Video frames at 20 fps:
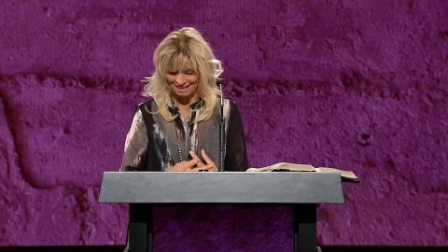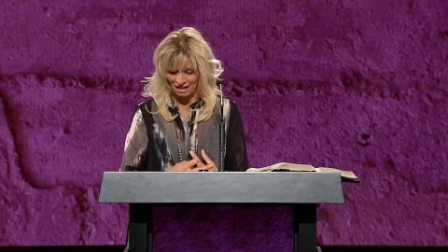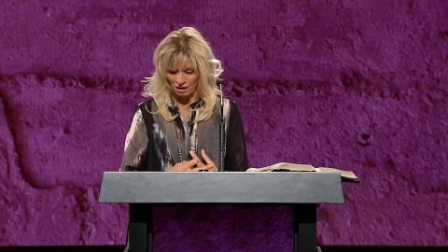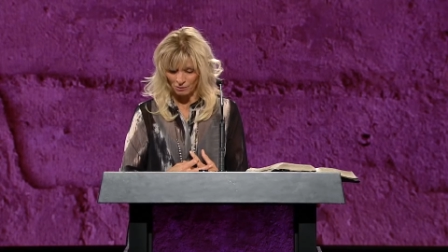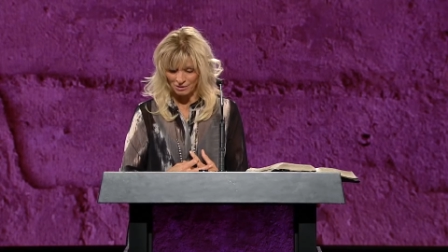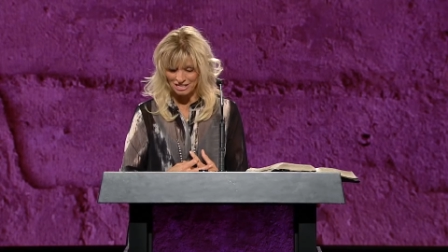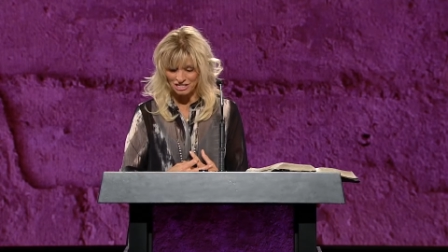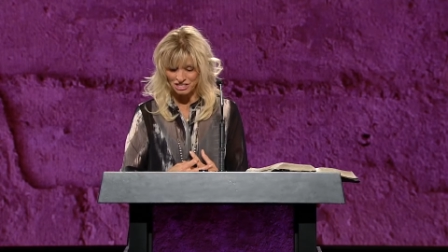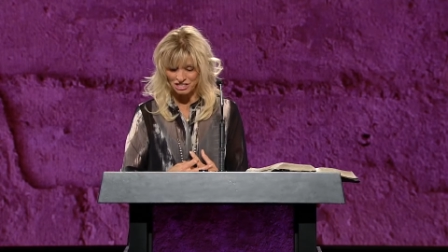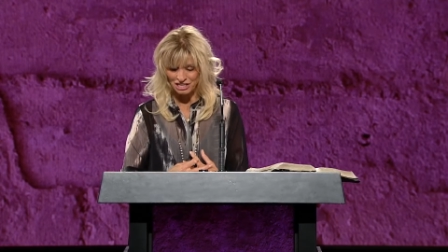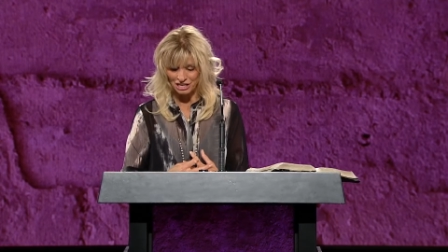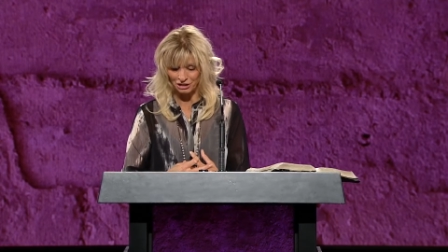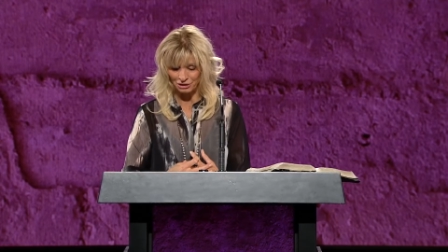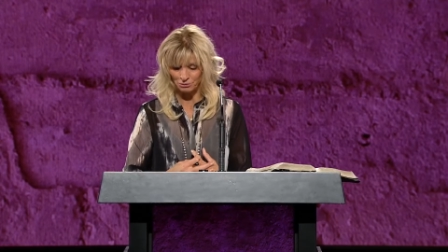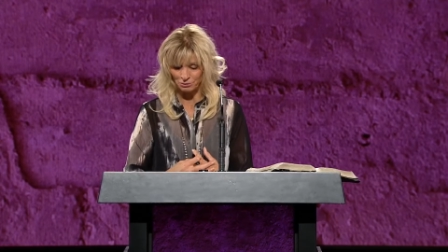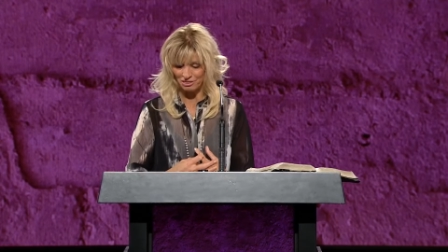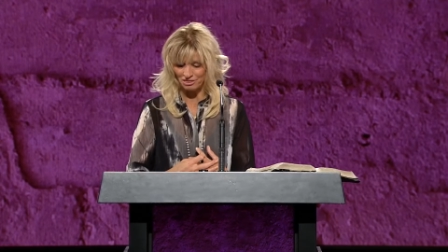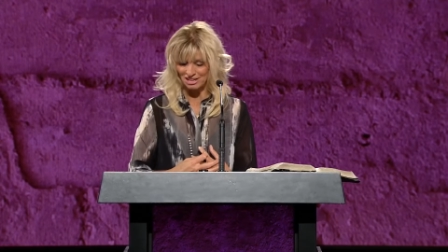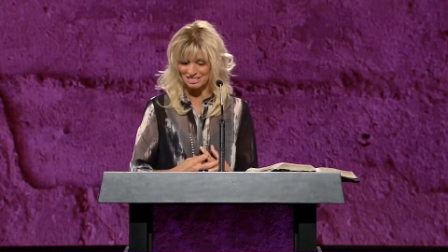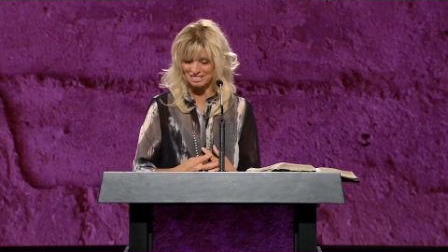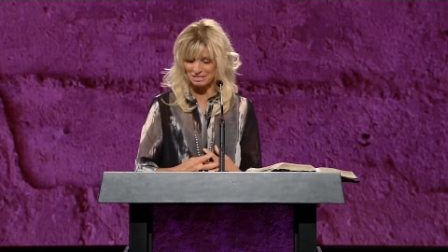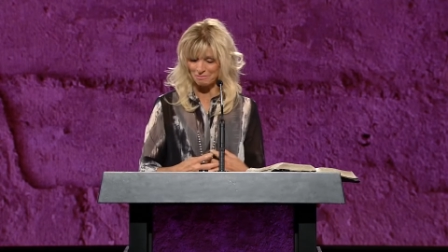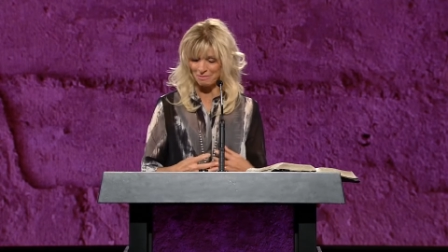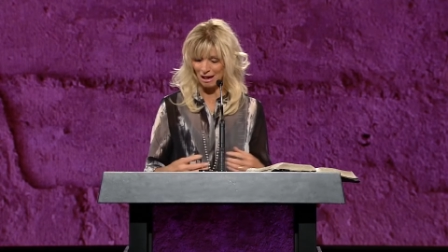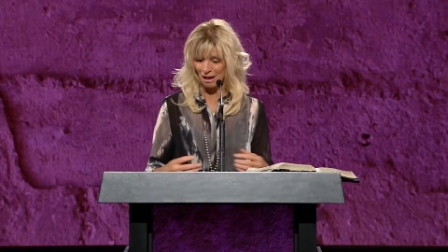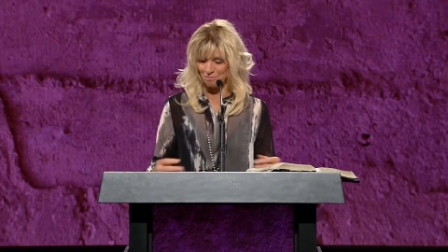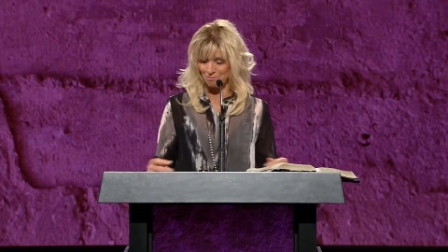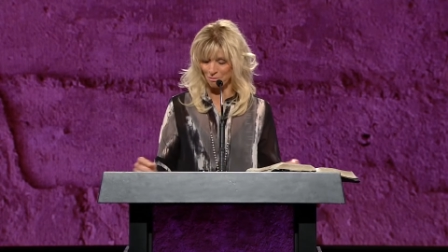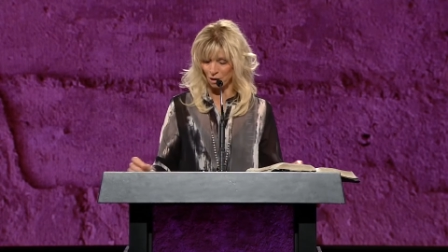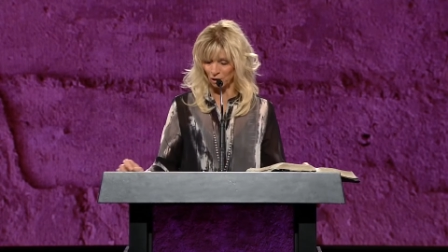When he shared with us
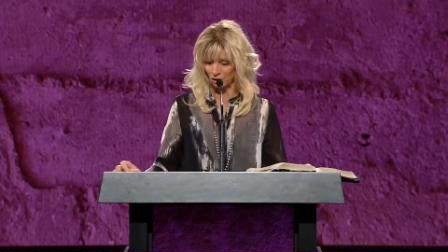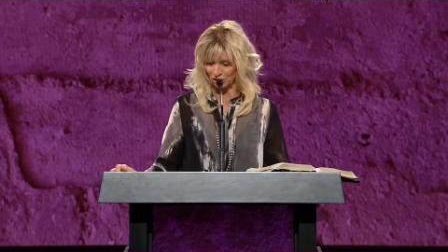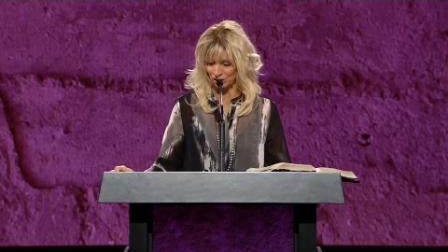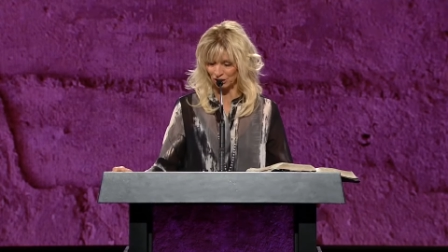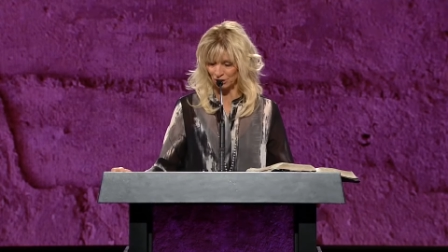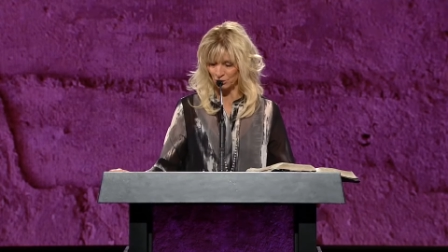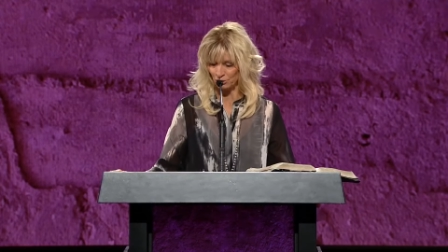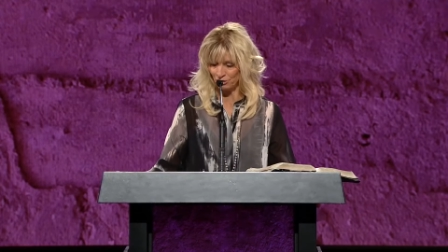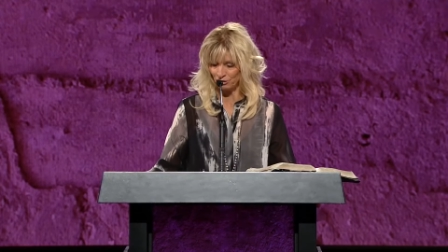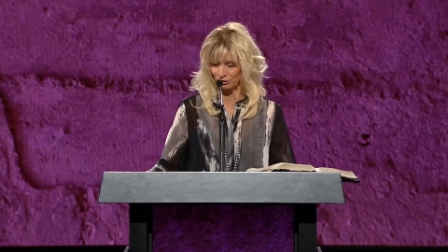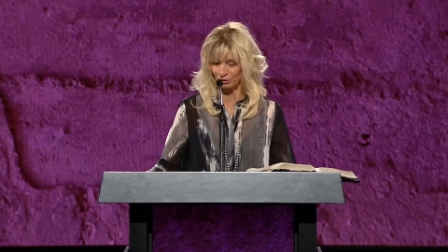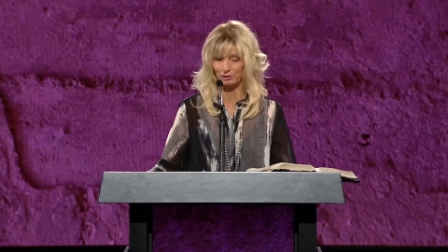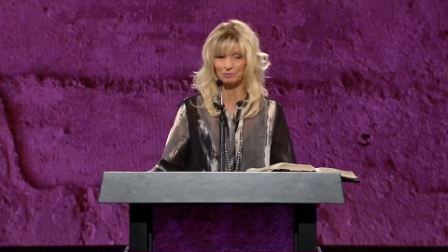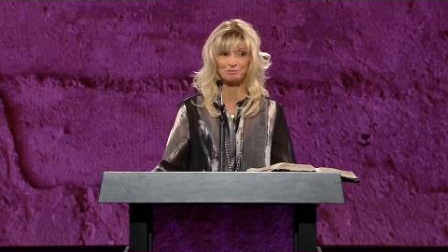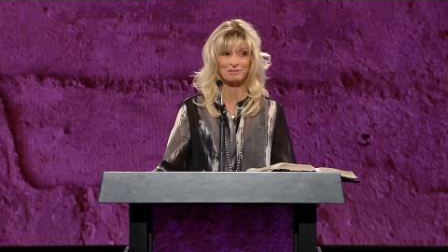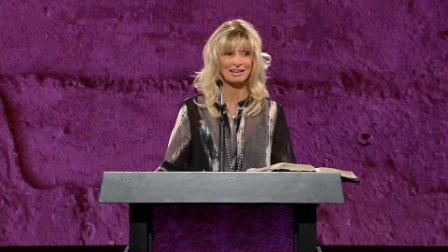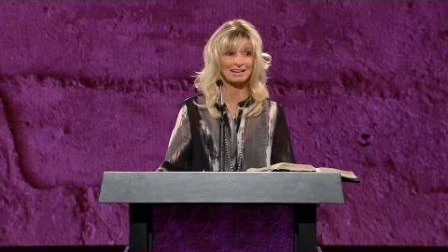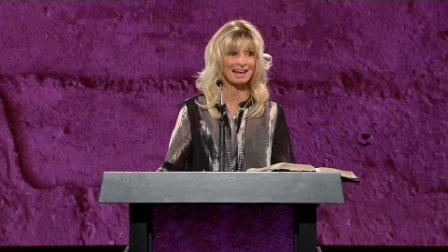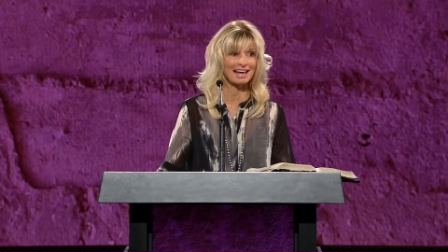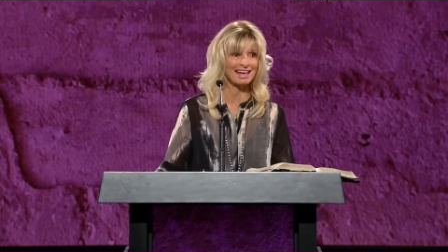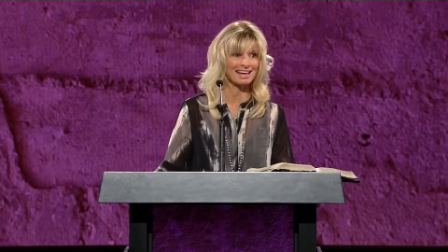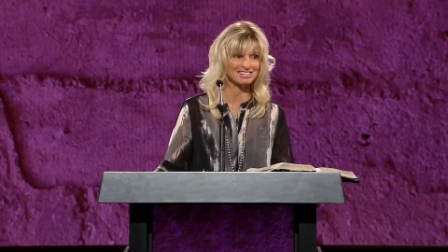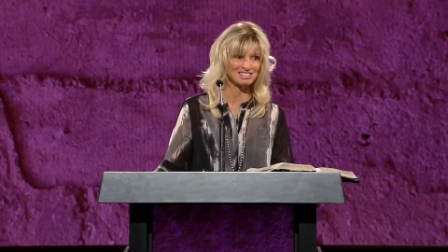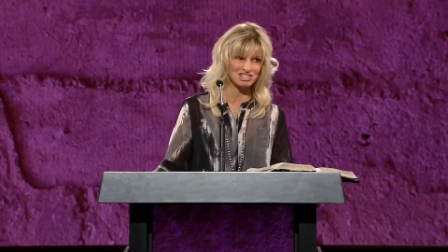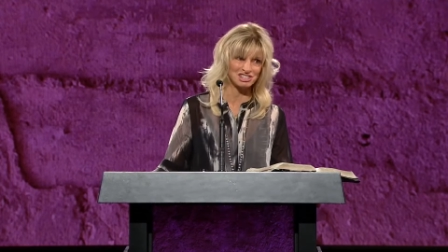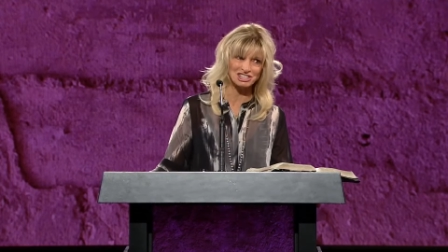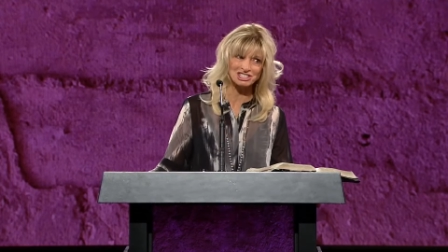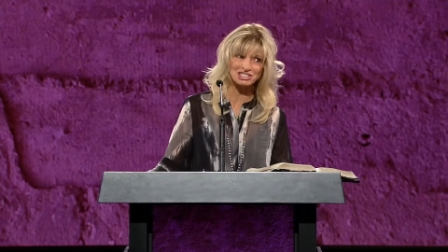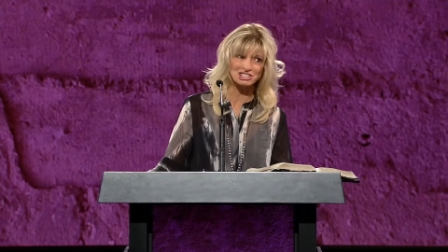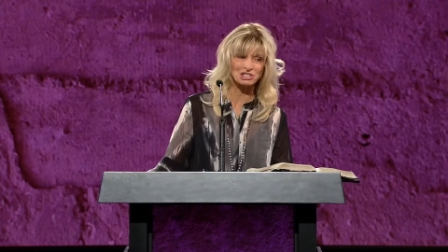about Martin Luther, and I had
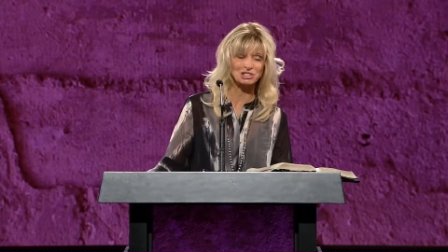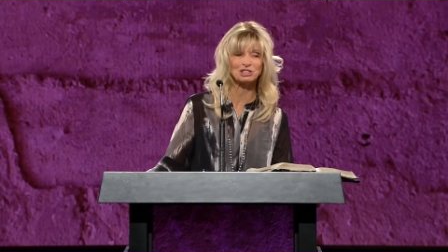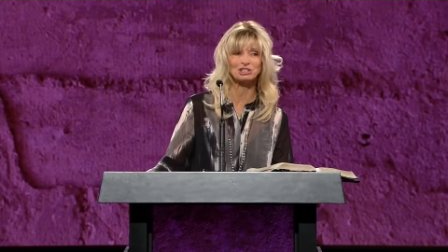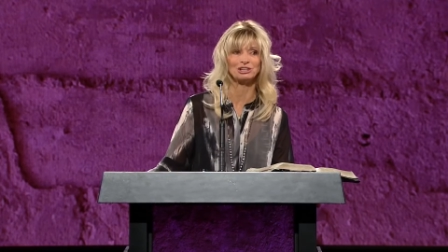just